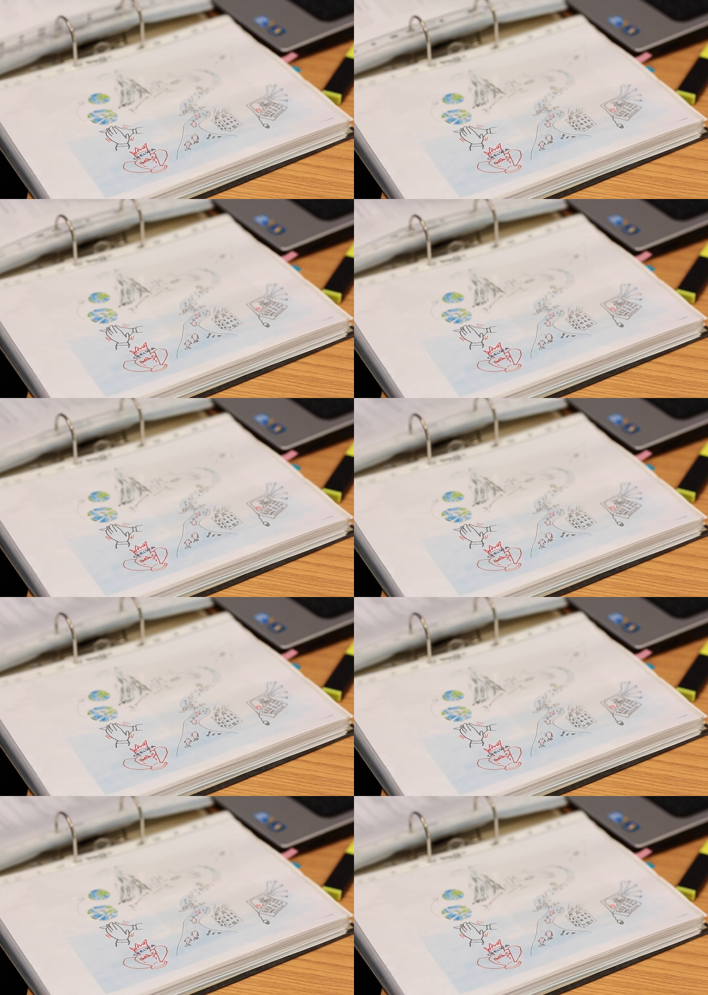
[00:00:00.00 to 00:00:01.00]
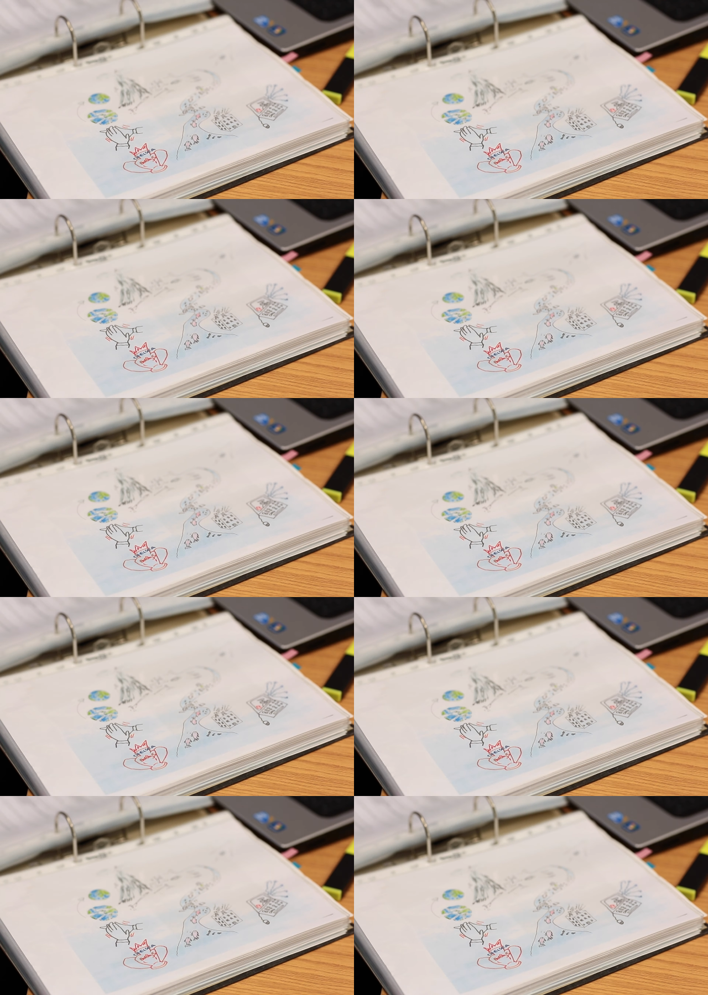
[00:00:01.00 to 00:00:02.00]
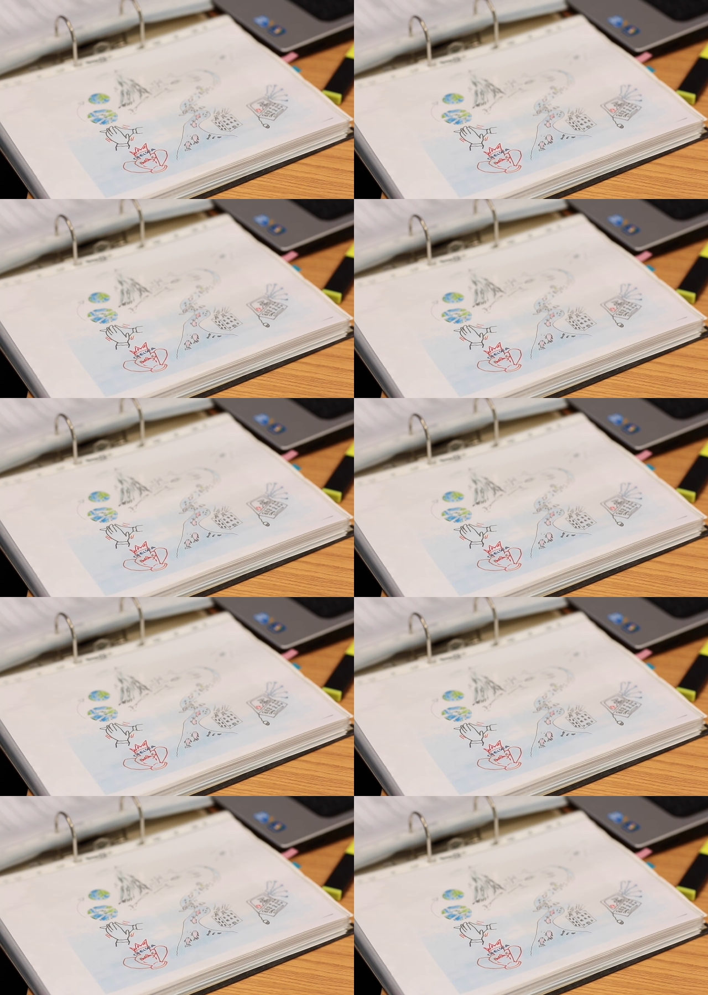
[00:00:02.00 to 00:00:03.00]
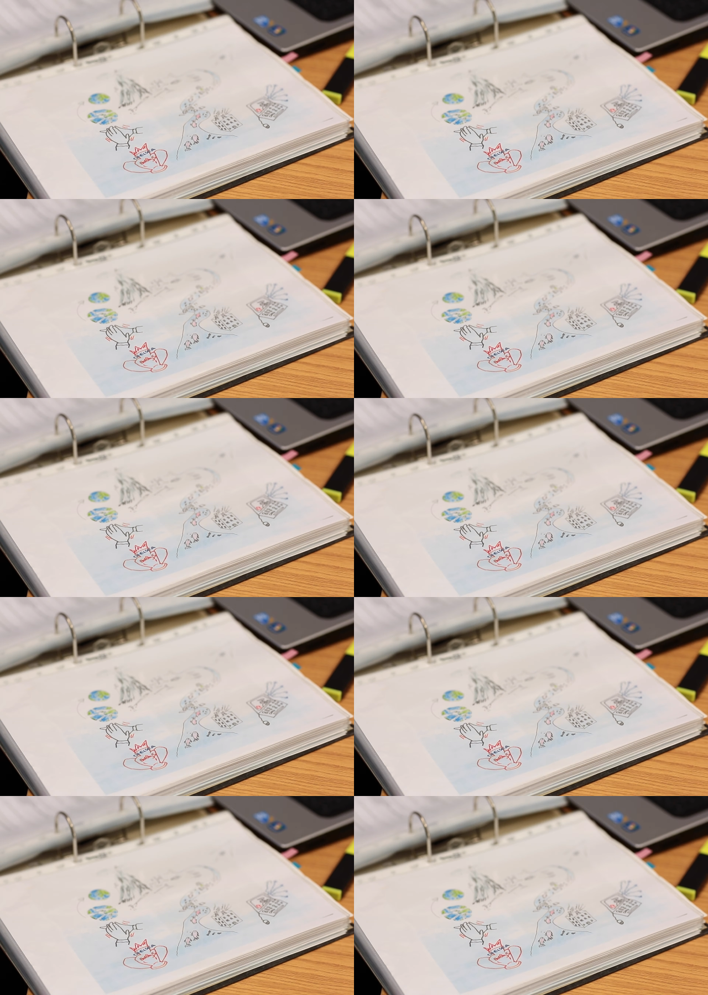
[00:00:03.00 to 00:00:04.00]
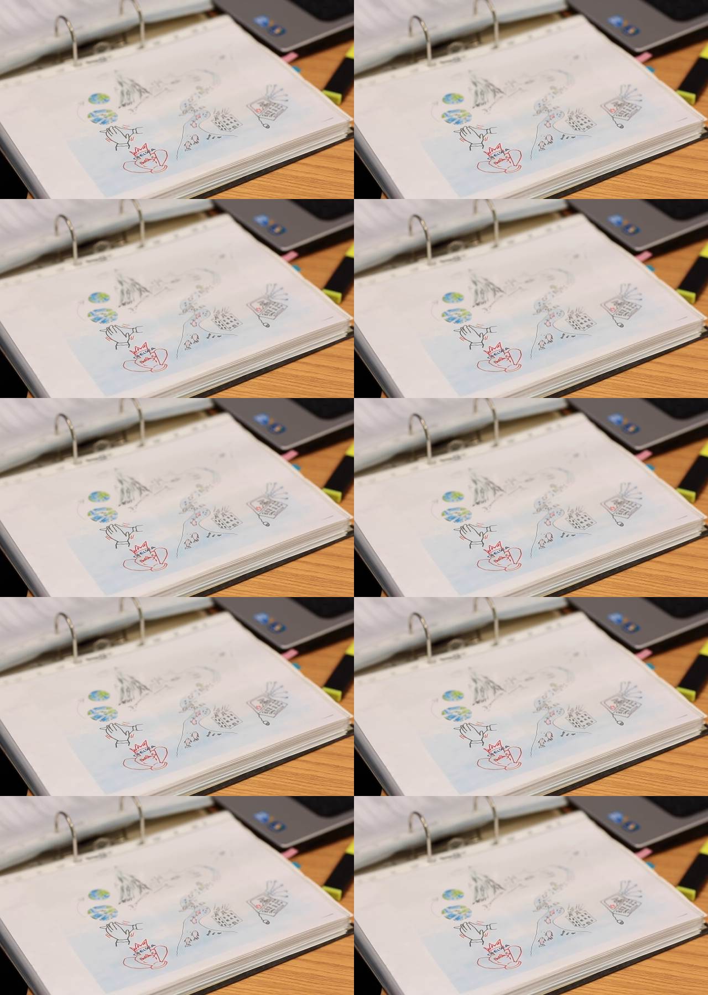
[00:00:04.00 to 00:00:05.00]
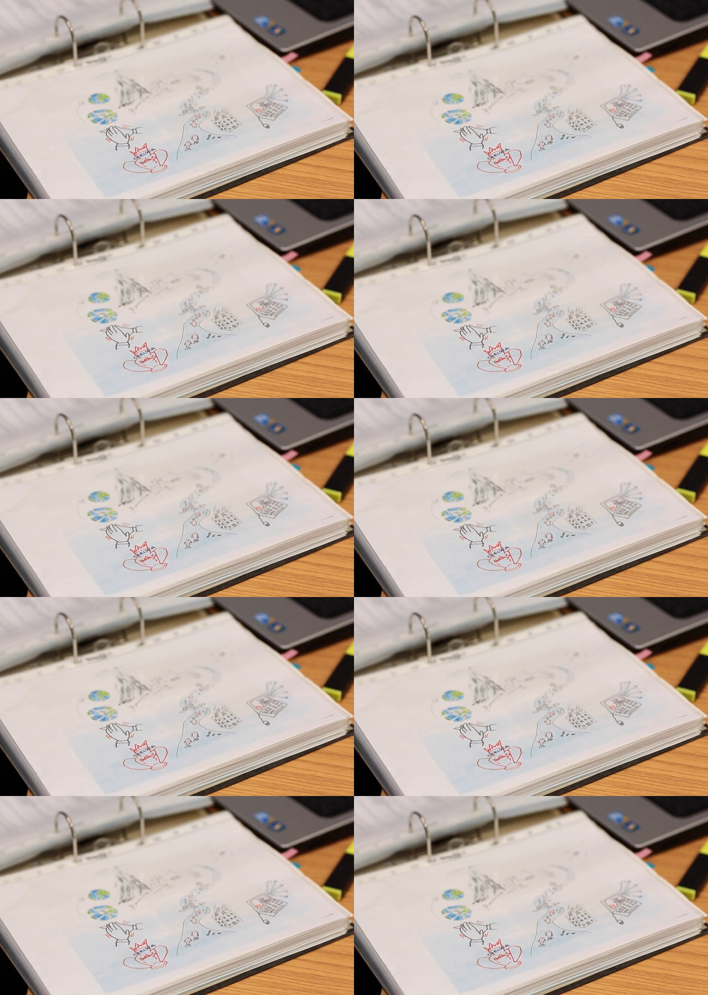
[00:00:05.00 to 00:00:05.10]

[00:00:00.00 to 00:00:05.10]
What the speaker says: [unreadable: no face in view]